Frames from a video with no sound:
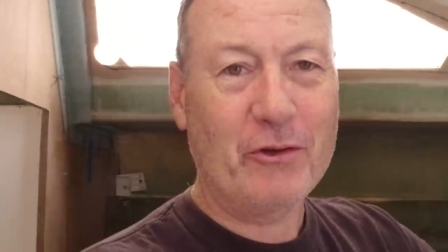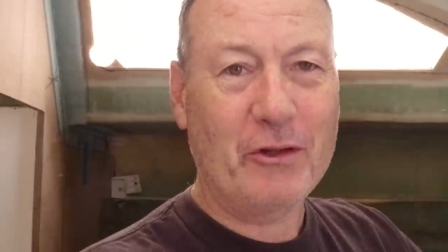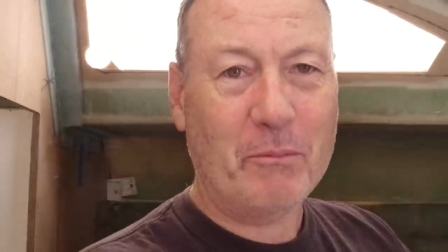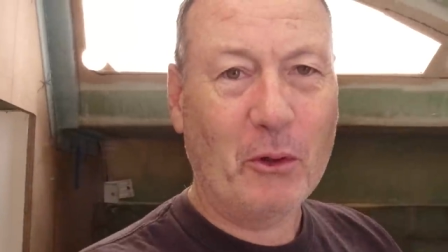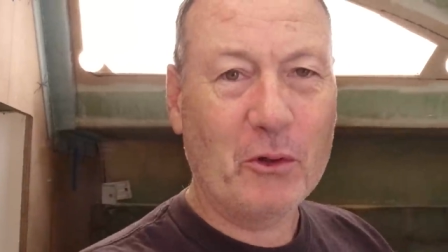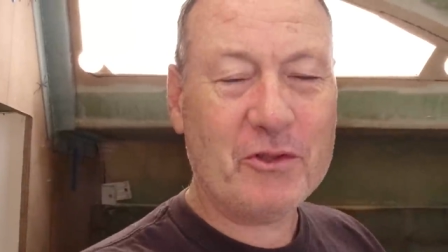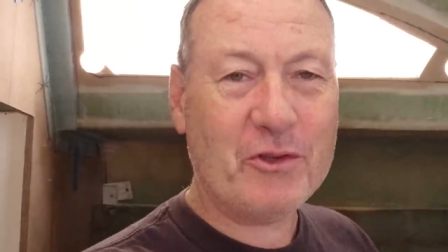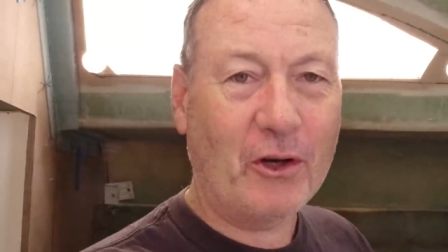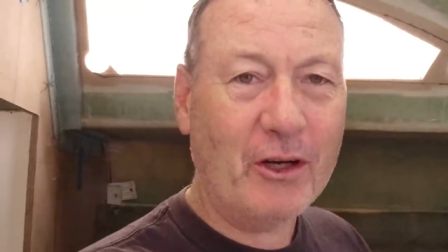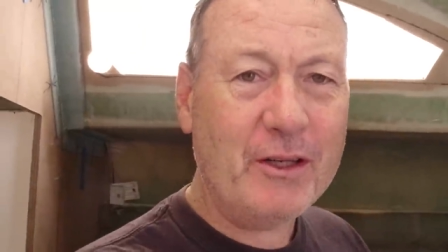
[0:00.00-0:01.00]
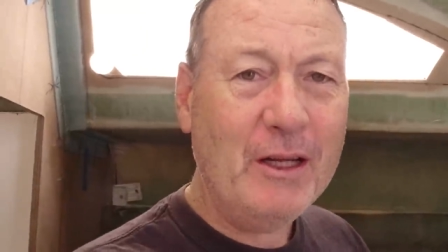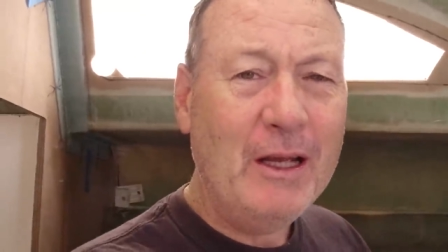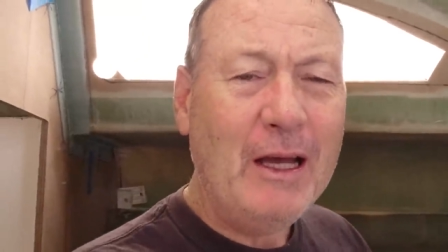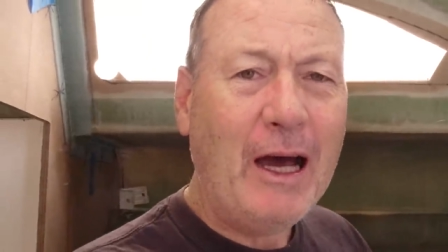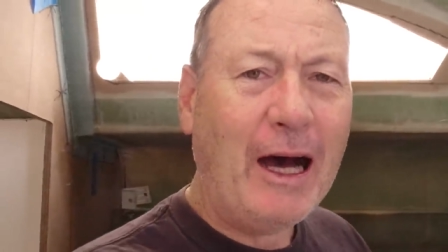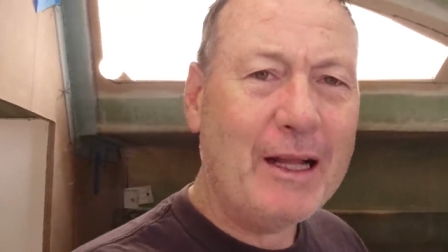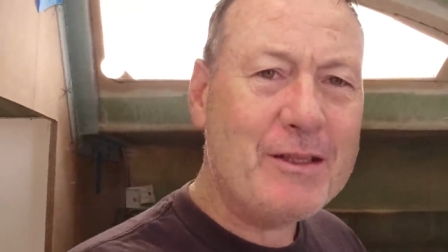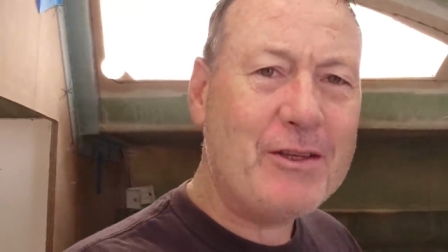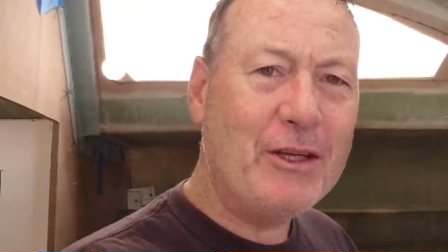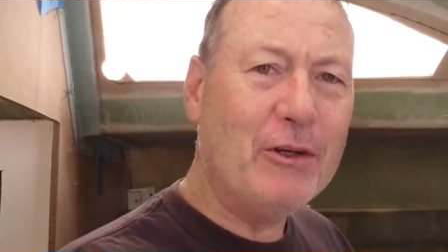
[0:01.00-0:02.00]
do the port side
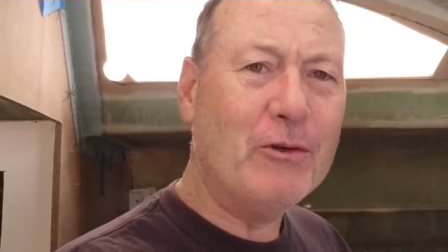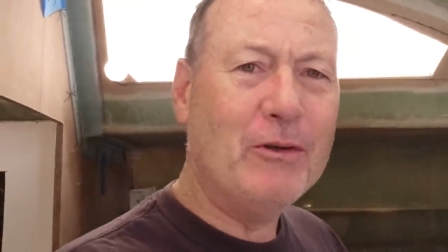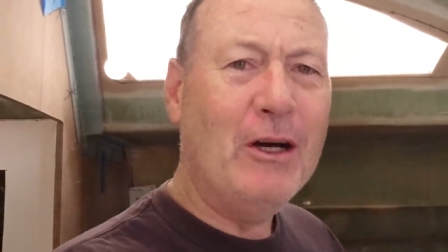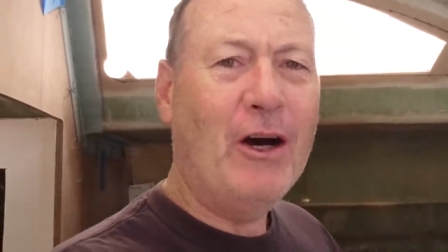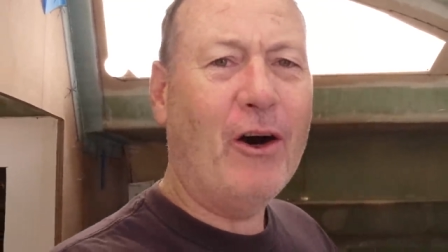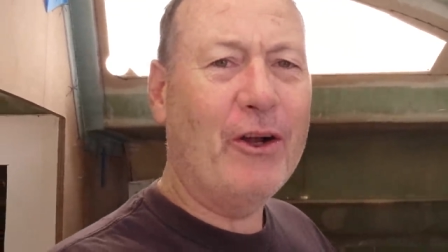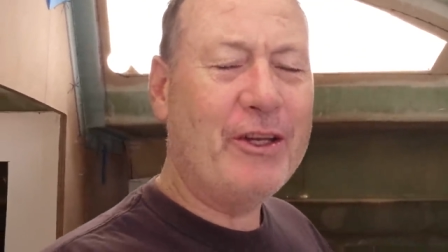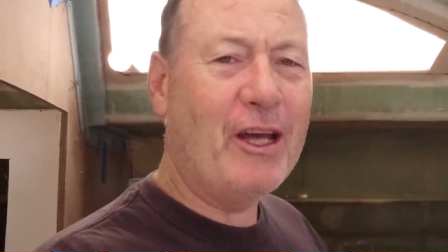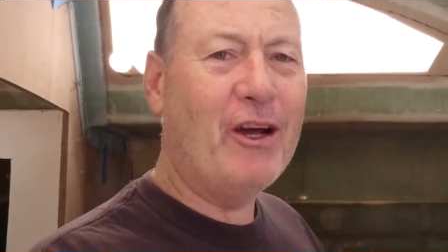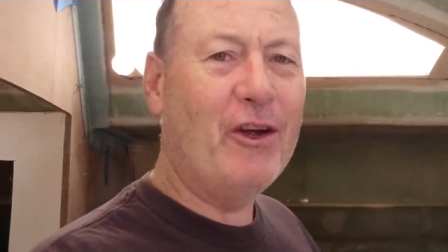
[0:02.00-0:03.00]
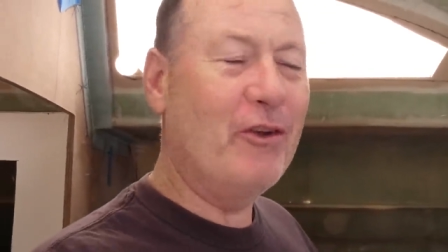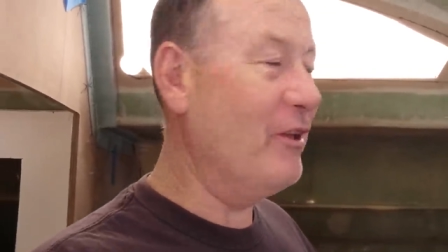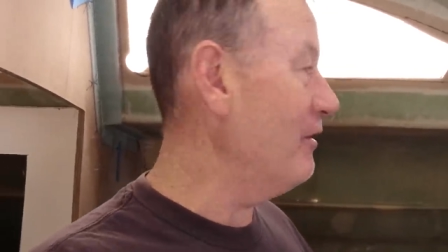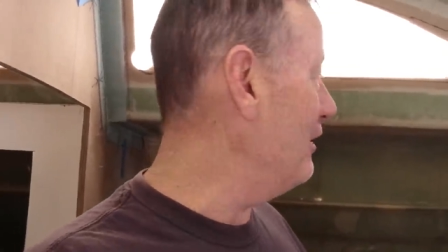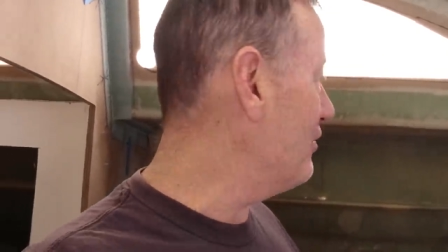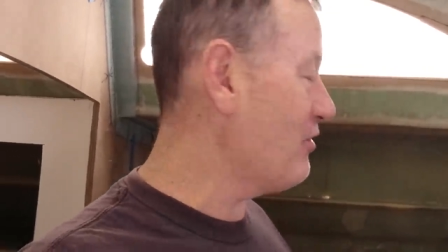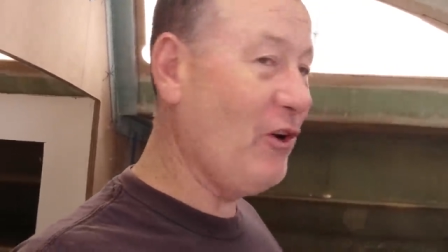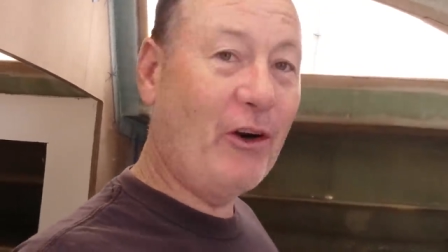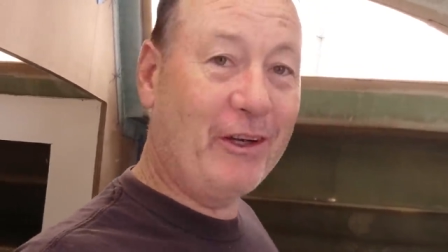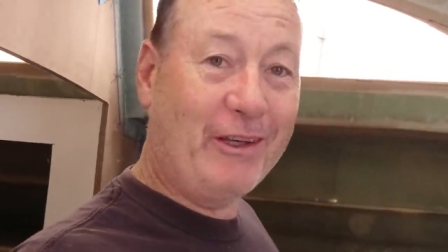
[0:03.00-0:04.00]
until I know that this
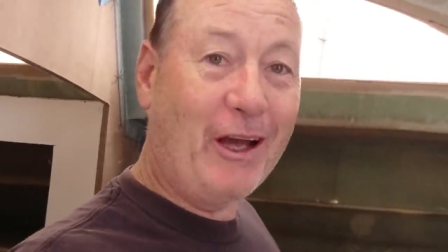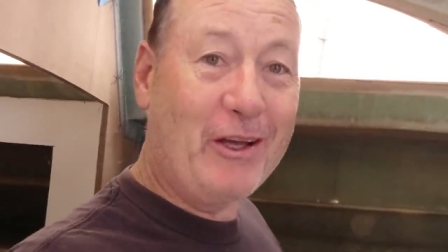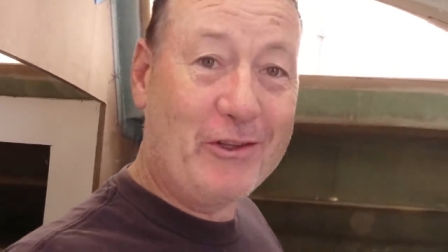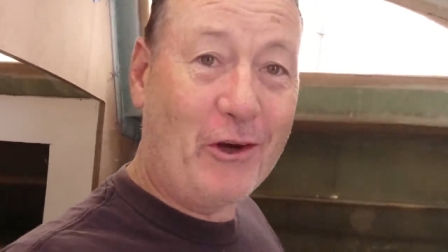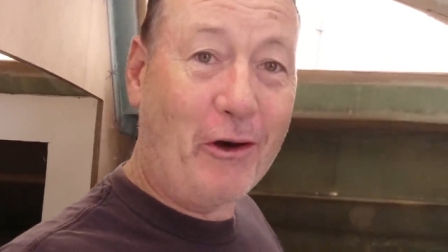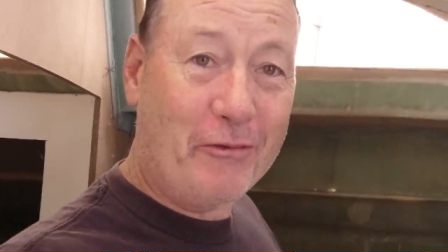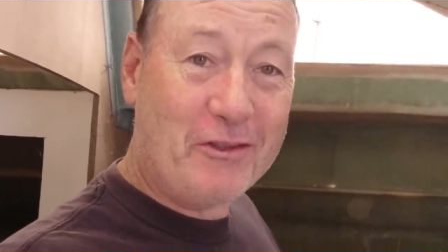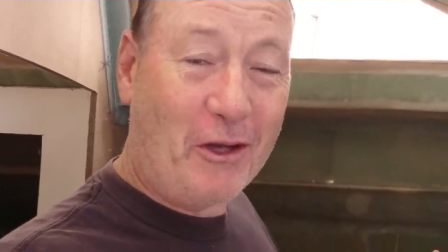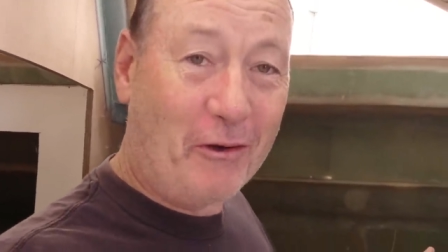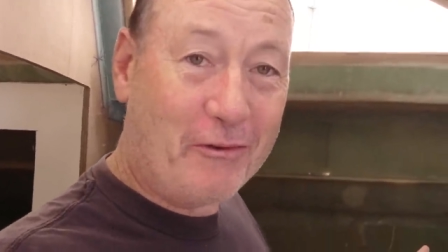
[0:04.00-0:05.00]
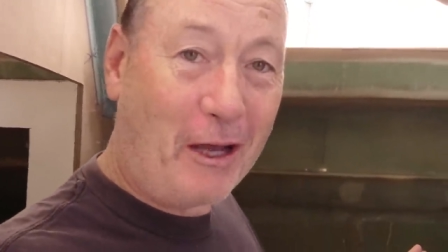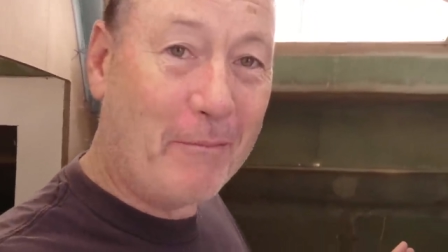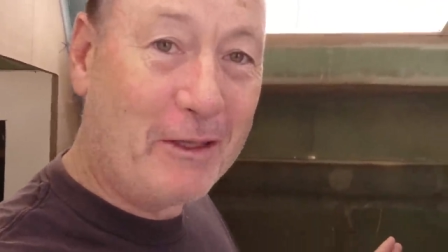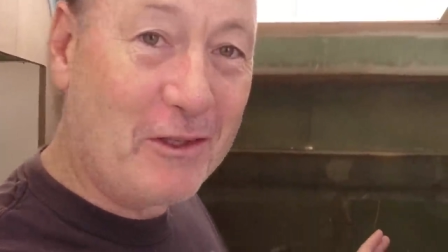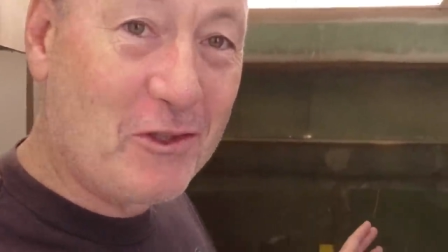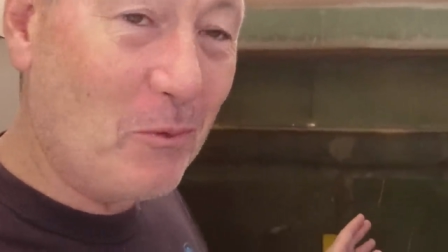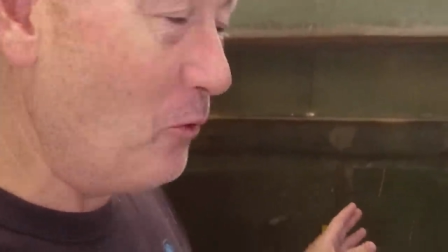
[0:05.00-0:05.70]
side goes off. So I've come in this